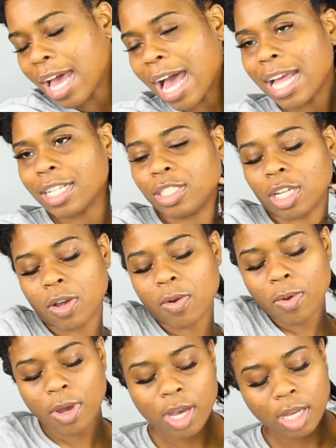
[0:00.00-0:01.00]
I don't
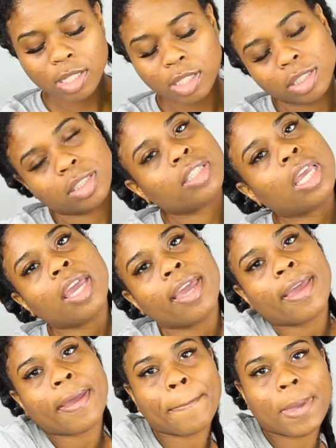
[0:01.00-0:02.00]

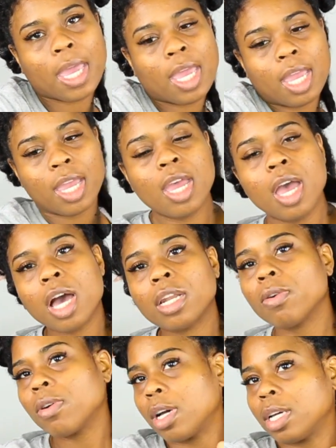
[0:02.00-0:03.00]
understand.
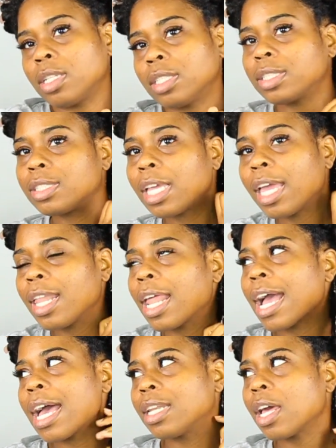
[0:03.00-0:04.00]

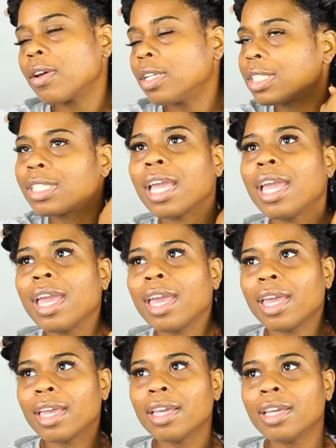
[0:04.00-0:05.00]
Like, I don't
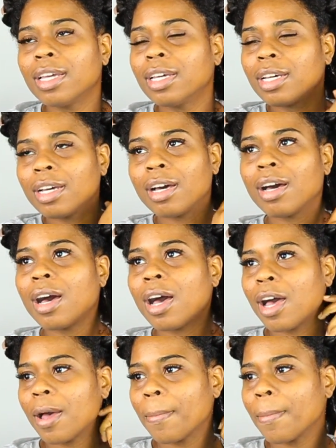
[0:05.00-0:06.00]
understand.
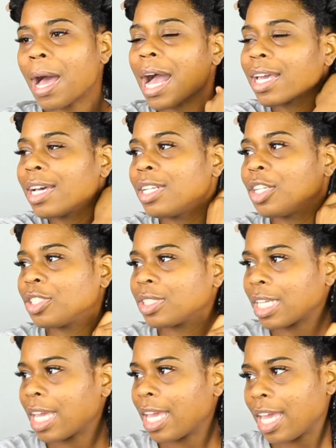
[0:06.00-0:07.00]
I can
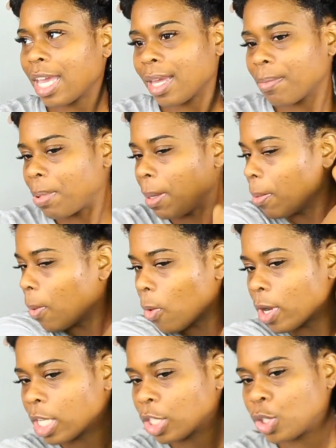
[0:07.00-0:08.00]
understand people
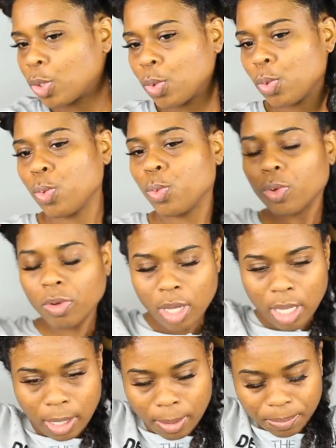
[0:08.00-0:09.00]
wanting to
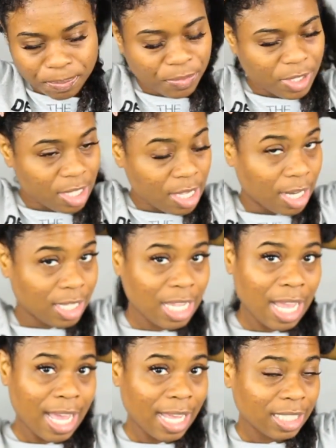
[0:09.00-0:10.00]

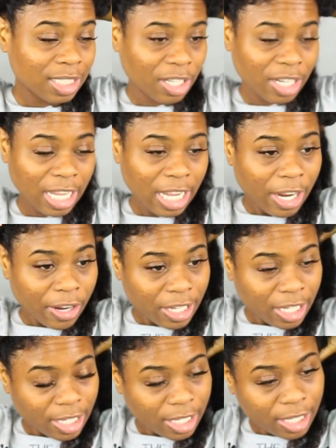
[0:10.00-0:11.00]
sanitize their
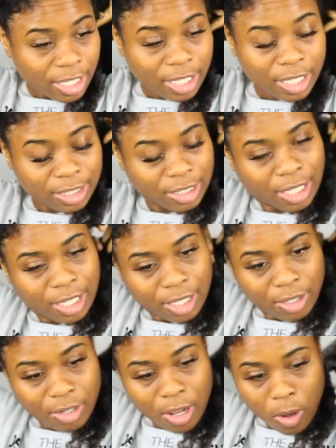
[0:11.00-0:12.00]
areas
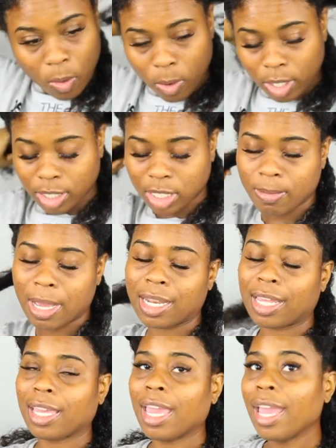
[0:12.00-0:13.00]
and, you know, wanting to buy
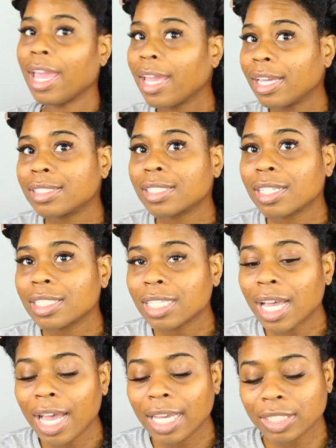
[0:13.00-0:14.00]
like hand
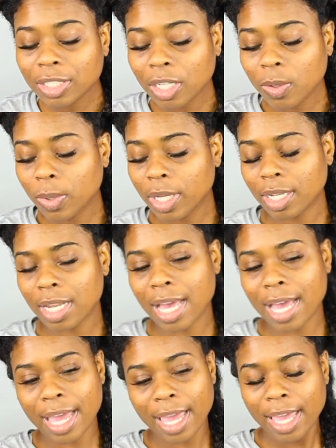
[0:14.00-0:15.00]
sanitizer or
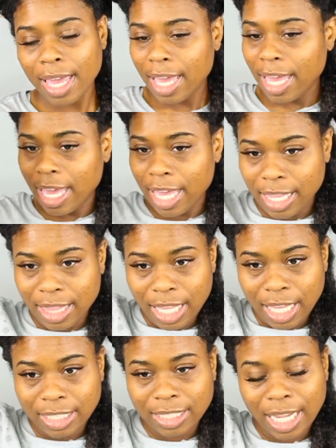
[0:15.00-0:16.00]
whatnot and
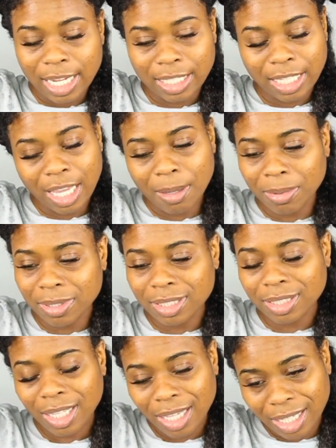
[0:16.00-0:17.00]
things like that. But
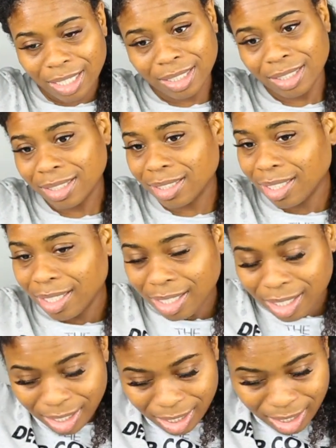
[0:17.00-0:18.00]
sis,
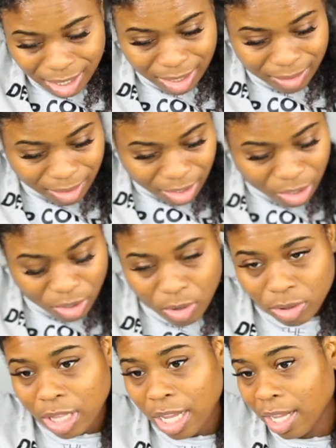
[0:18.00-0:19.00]

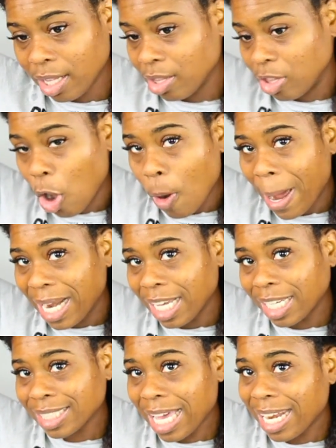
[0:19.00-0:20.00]
you think nobody
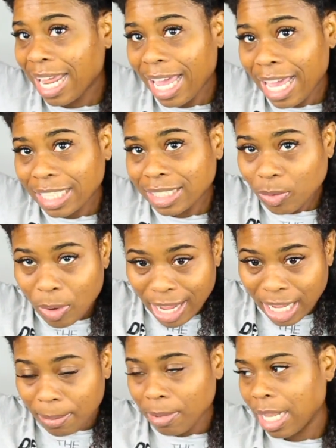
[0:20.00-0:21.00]
else got an ass to
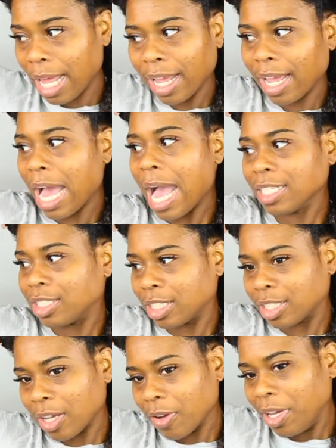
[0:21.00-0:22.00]
wipe? Like, I
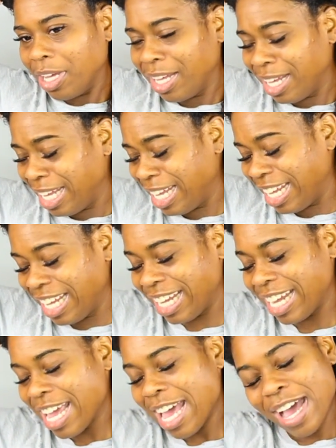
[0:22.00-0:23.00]
just don't.
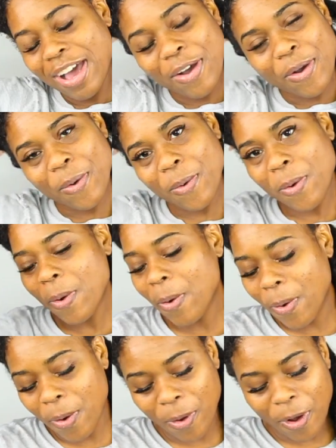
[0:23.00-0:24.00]

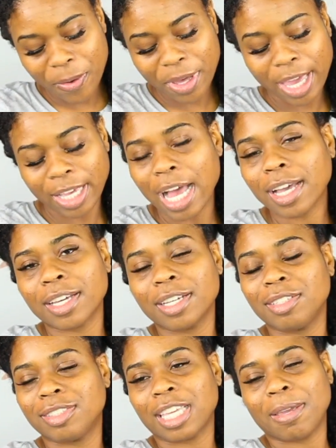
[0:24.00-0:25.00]
Woo. Okay, I can
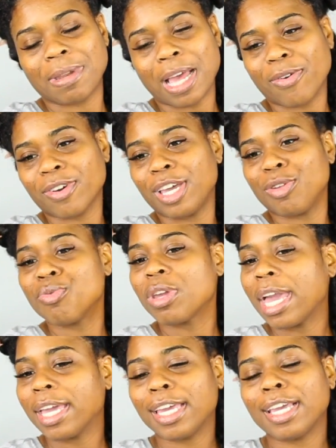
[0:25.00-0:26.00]
understand. Like, okay, you
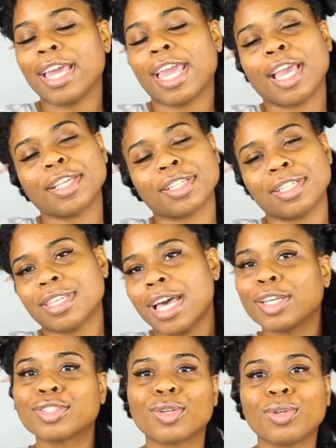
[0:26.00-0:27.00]
can't get hand
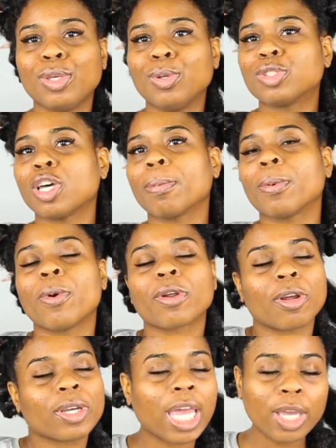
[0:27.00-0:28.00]
sanitizer, so use soap and
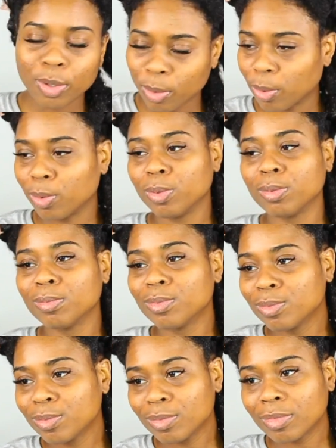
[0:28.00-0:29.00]
water. Okay, cool.
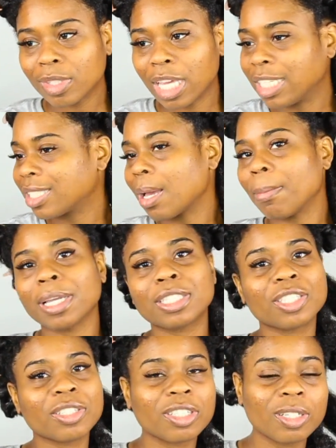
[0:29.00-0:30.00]

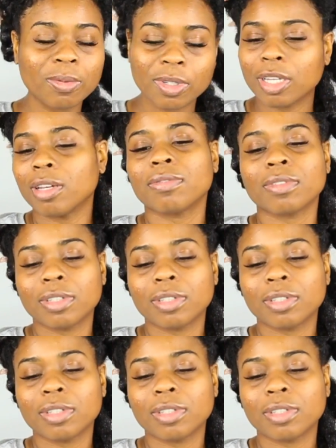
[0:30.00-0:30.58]
Antibacterial, whatever.